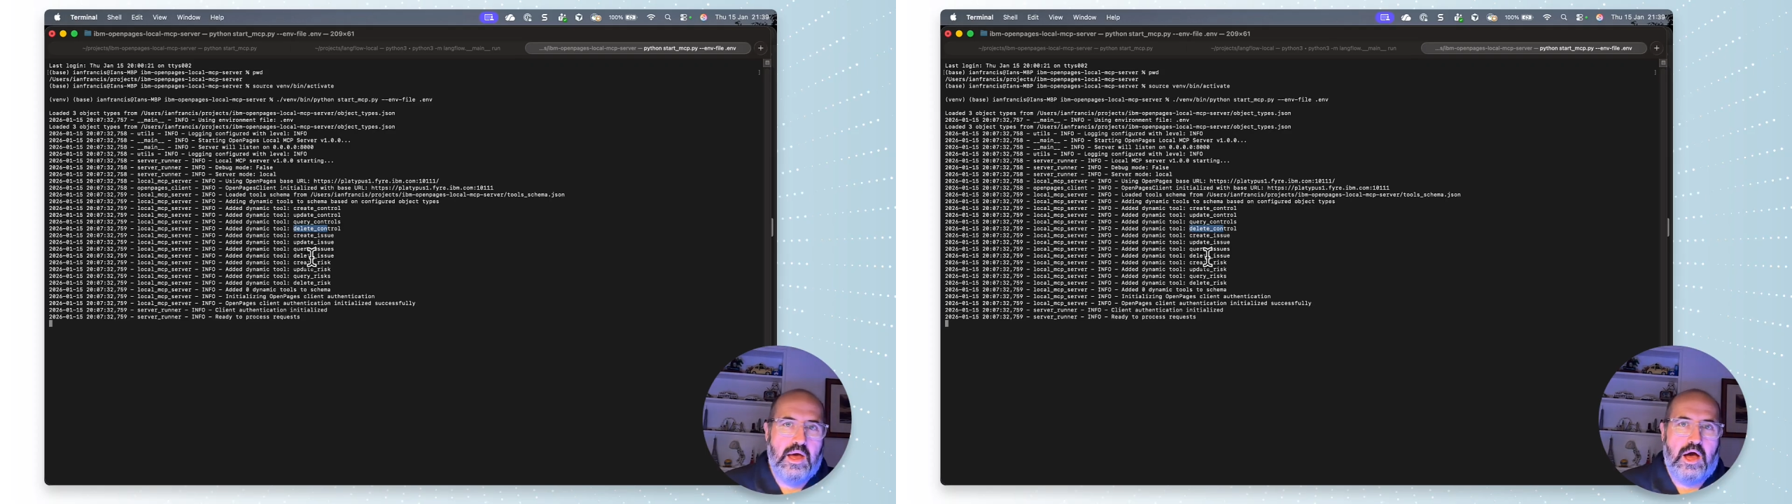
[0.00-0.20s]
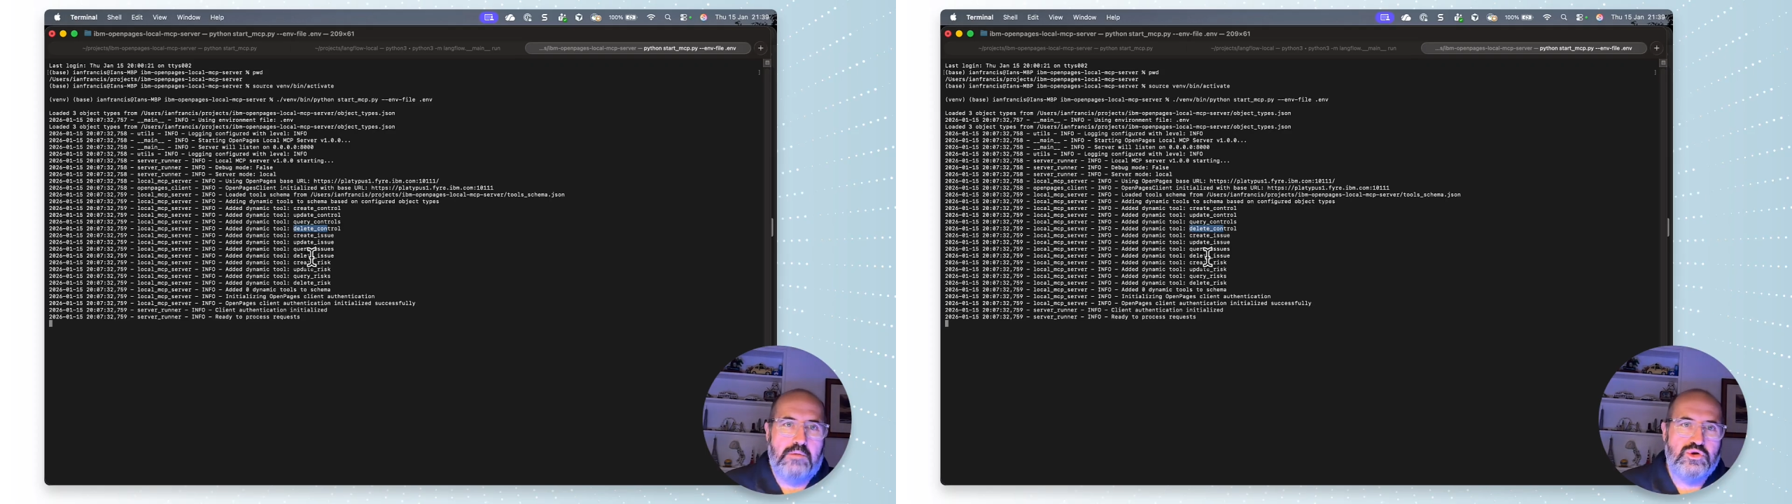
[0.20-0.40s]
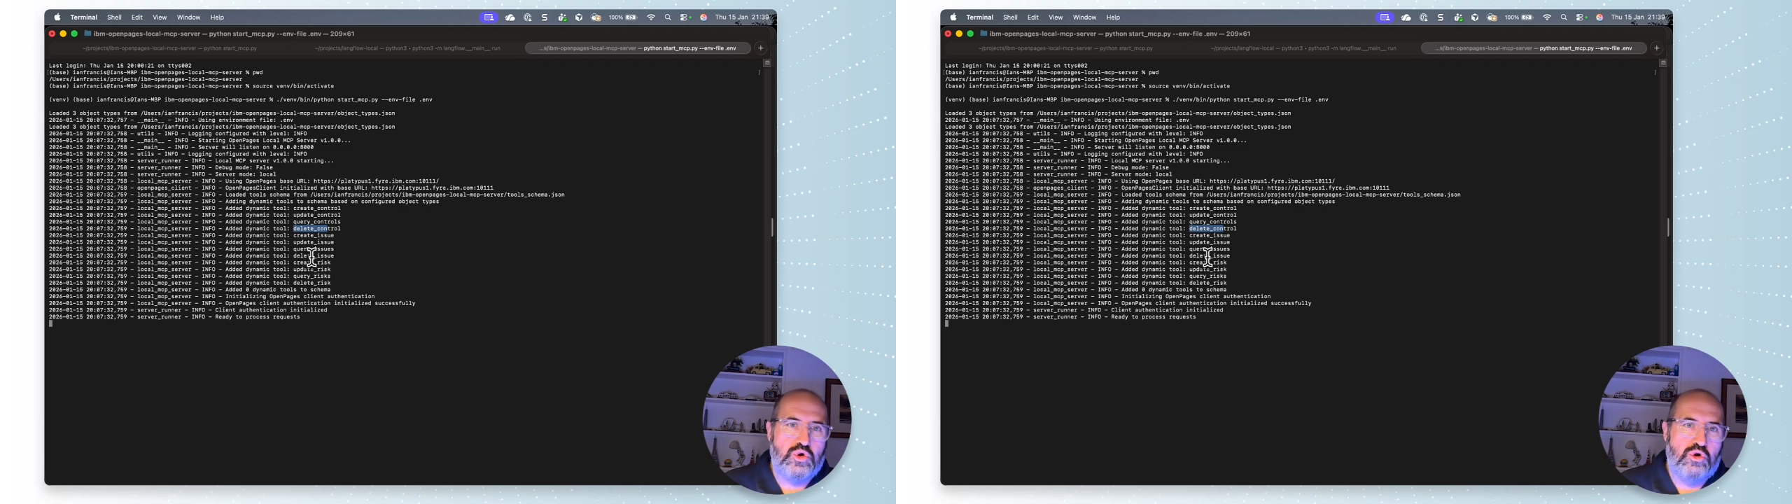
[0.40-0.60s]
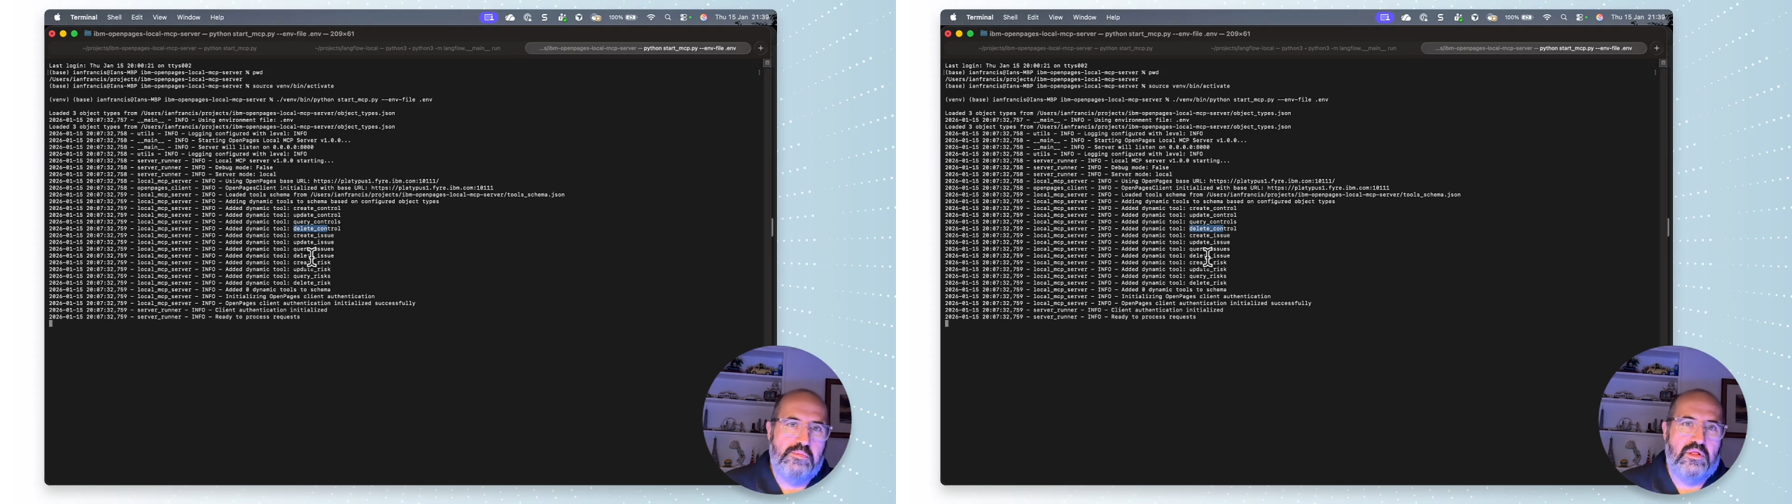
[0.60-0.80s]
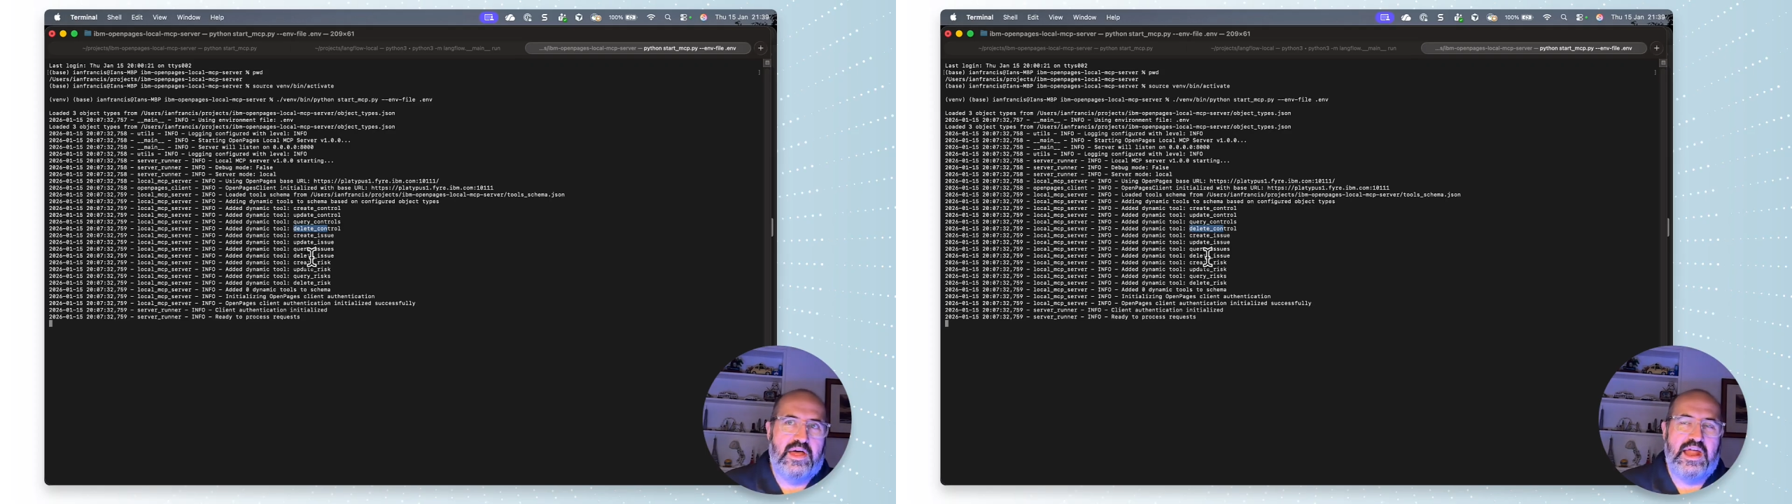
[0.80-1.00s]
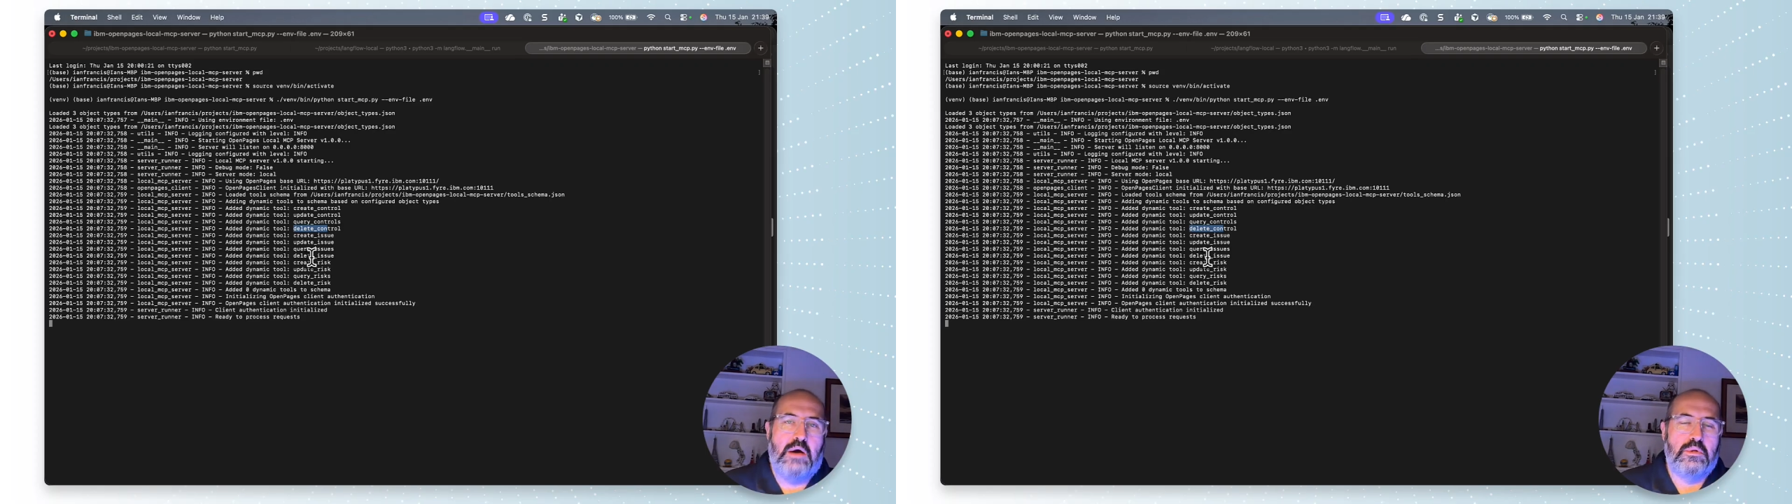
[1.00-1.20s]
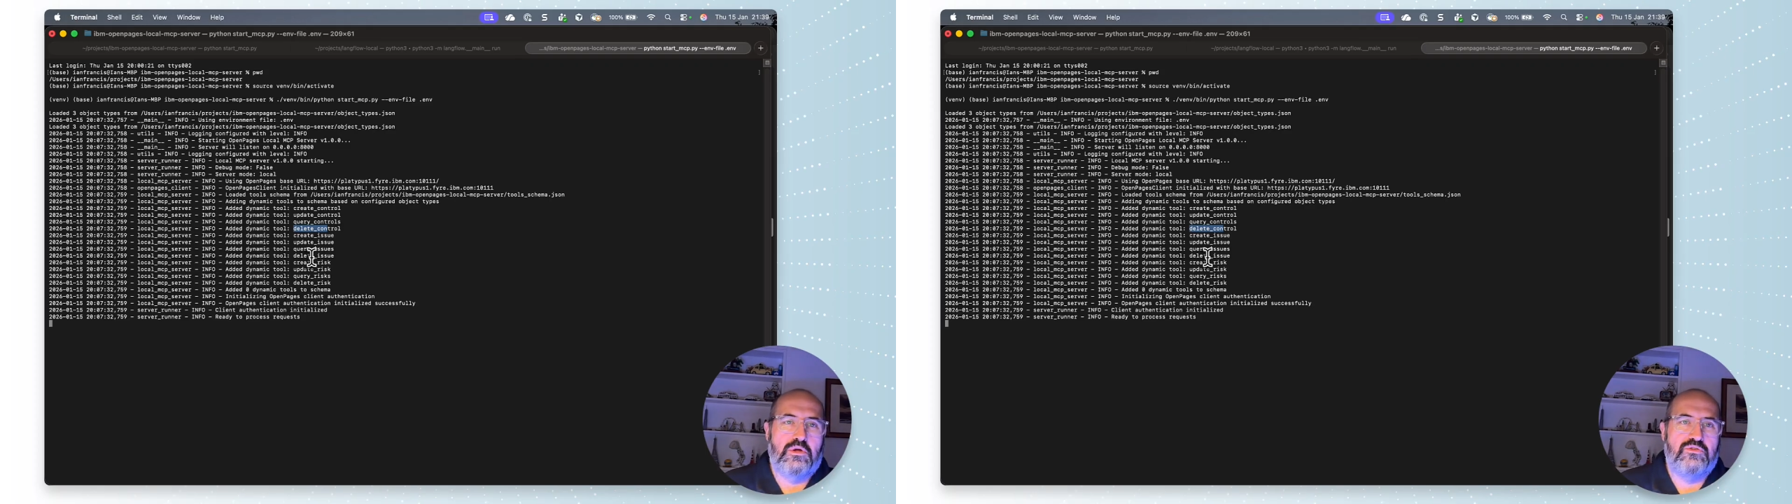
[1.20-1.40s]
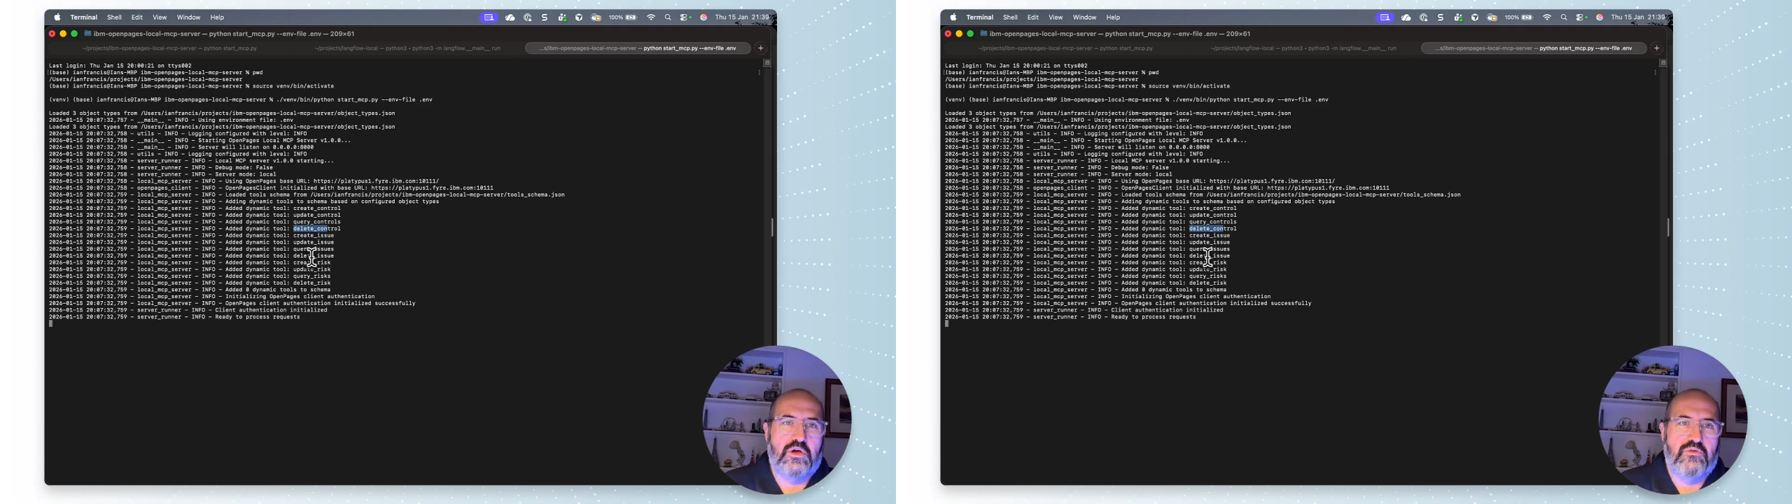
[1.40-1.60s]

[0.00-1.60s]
I'm sure, who built that out will also,